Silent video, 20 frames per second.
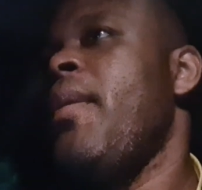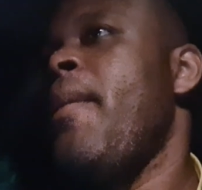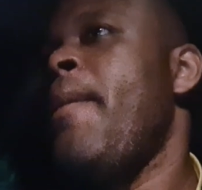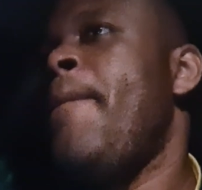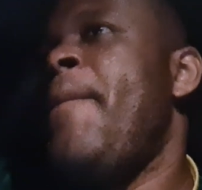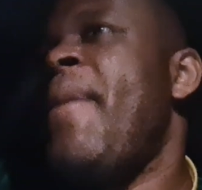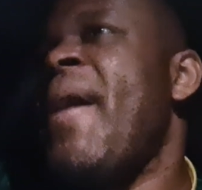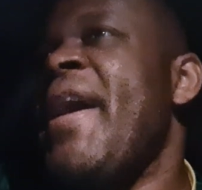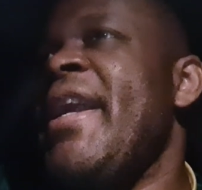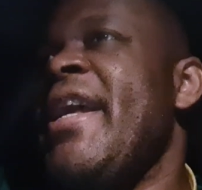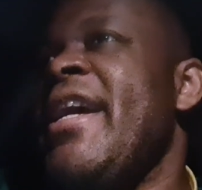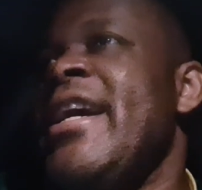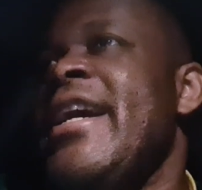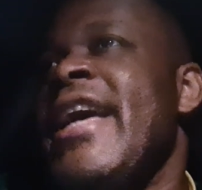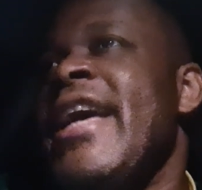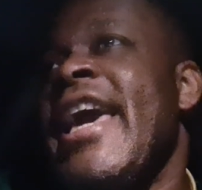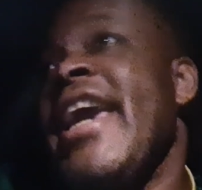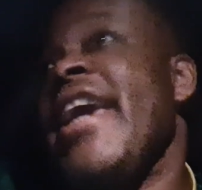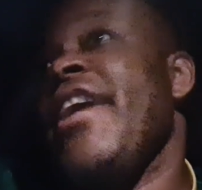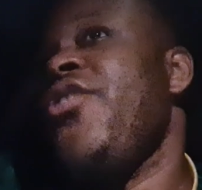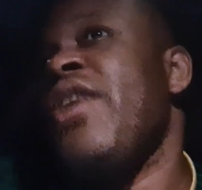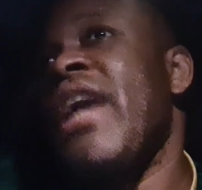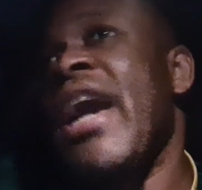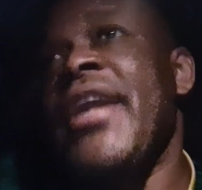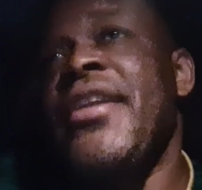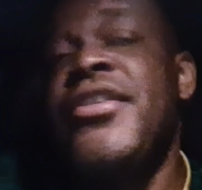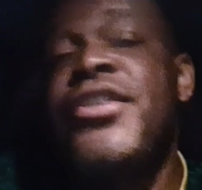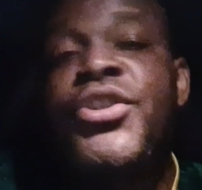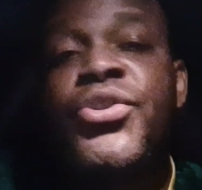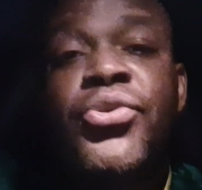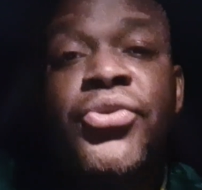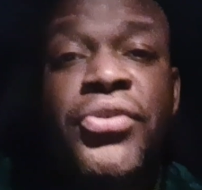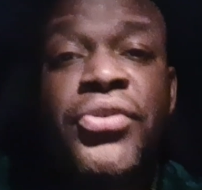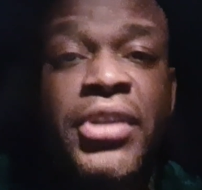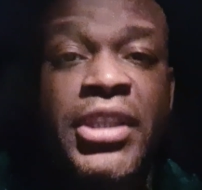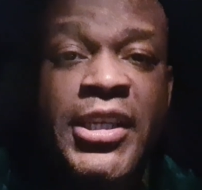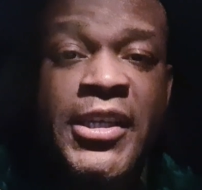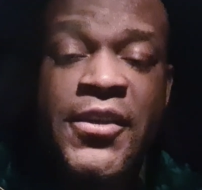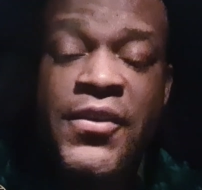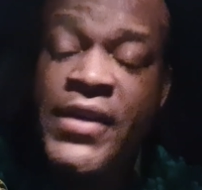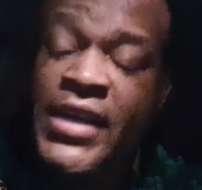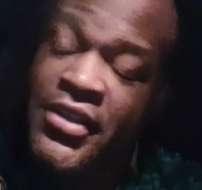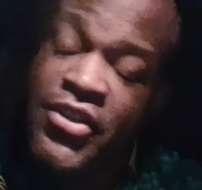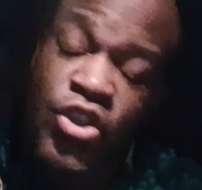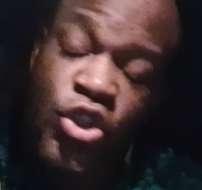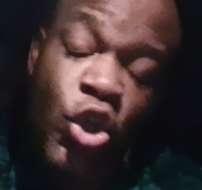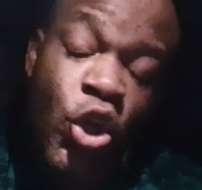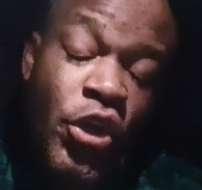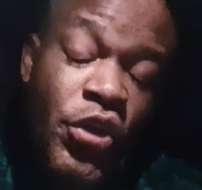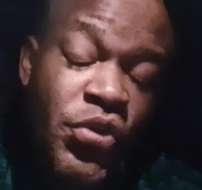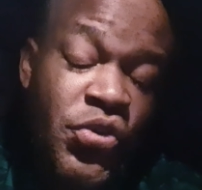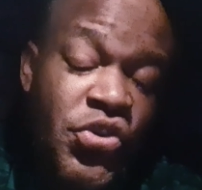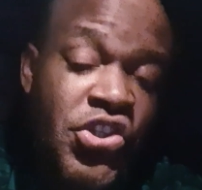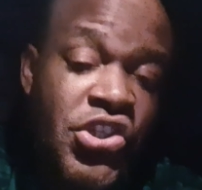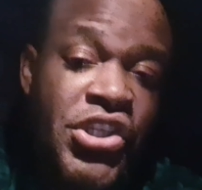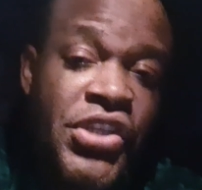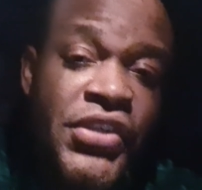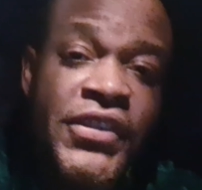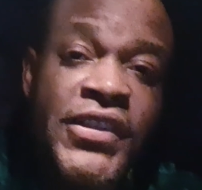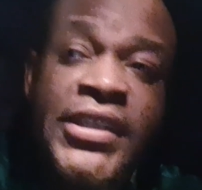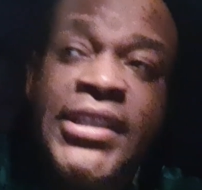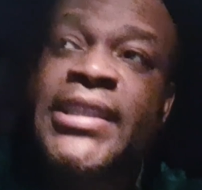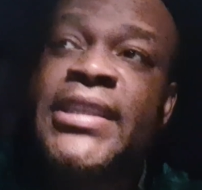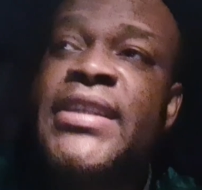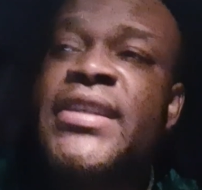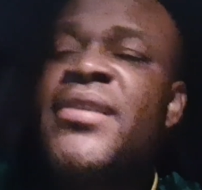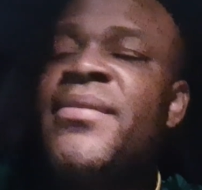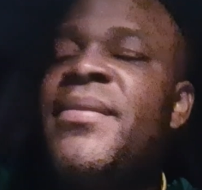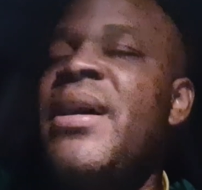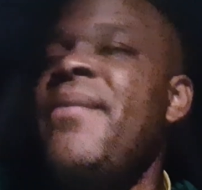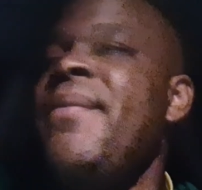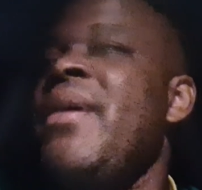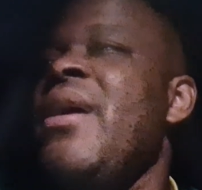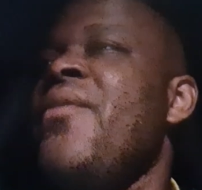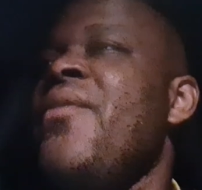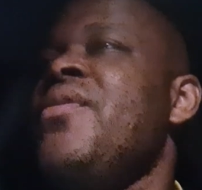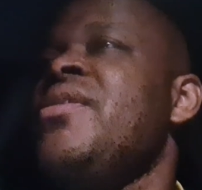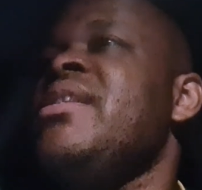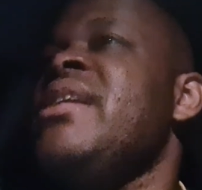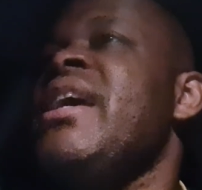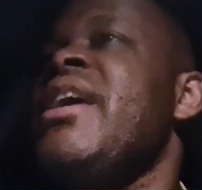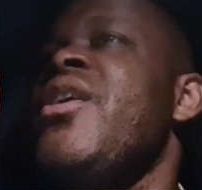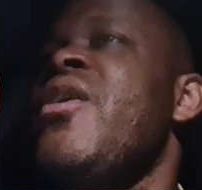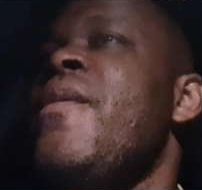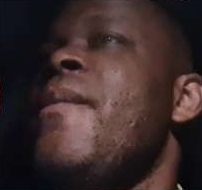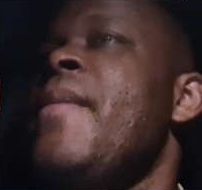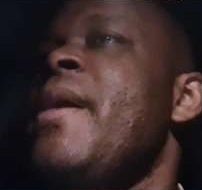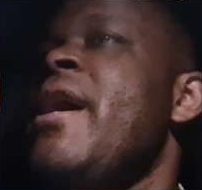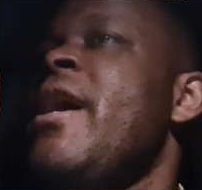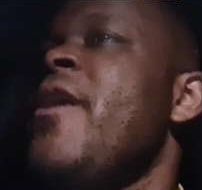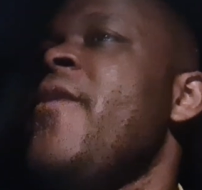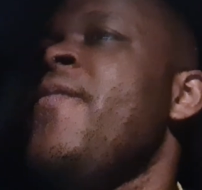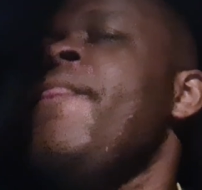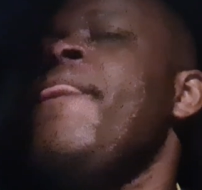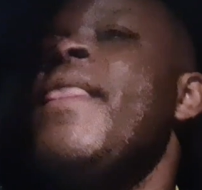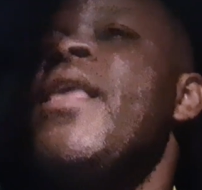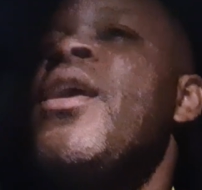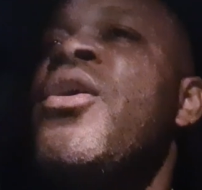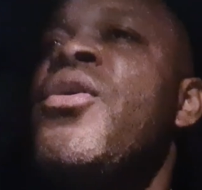But, uh, hey, you gotta do your thing. You gotta talk your shit. You dig it? My man was like, yo, man,